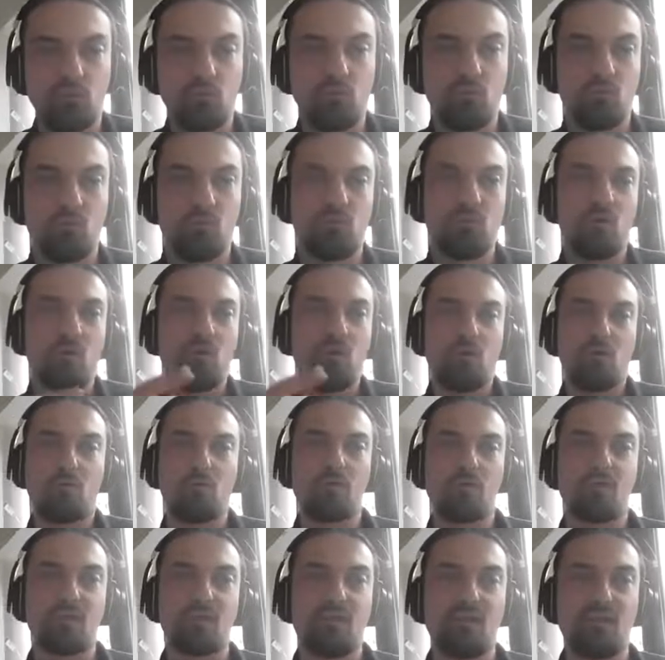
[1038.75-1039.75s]
who
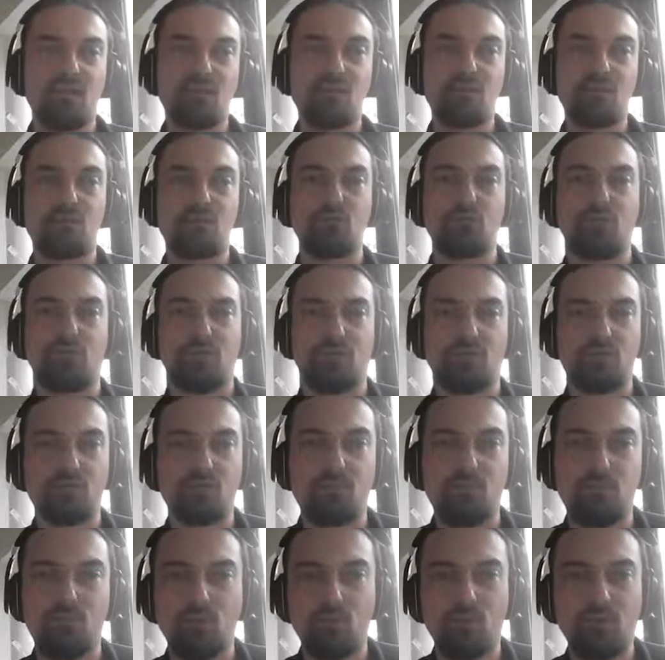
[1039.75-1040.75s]
was tasked to
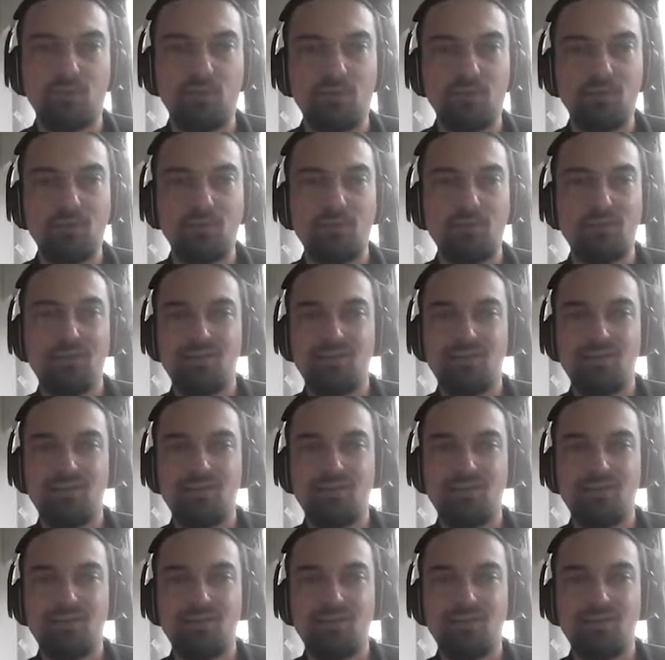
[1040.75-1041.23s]
explore